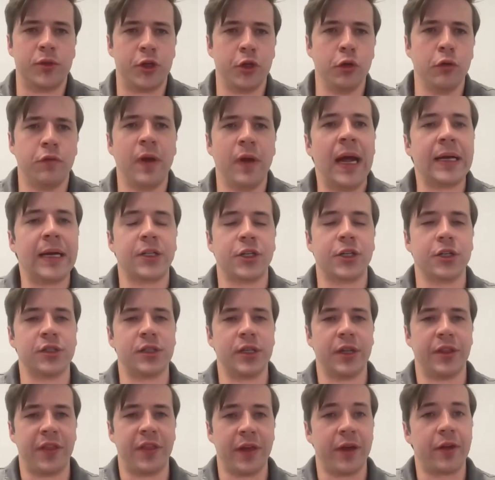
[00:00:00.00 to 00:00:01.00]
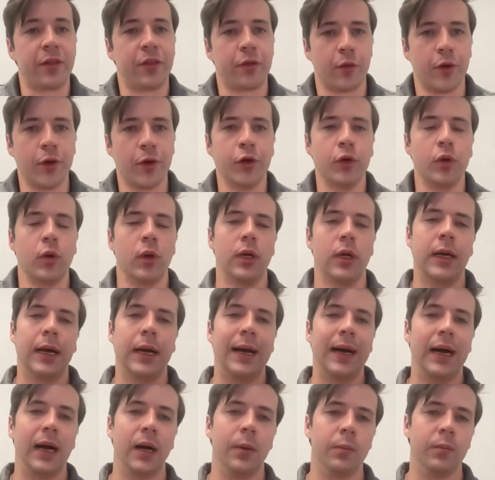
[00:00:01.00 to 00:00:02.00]
two factors to think through.
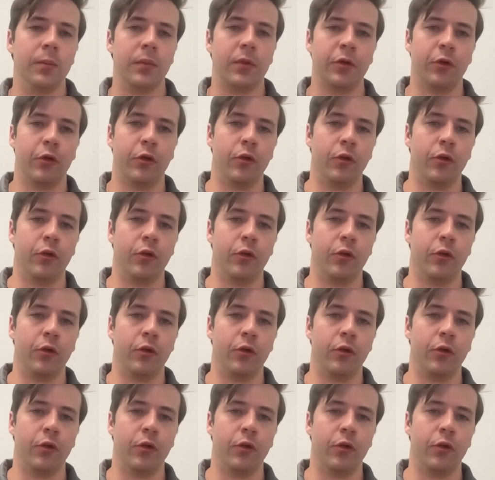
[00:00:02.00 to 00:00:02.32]
Um,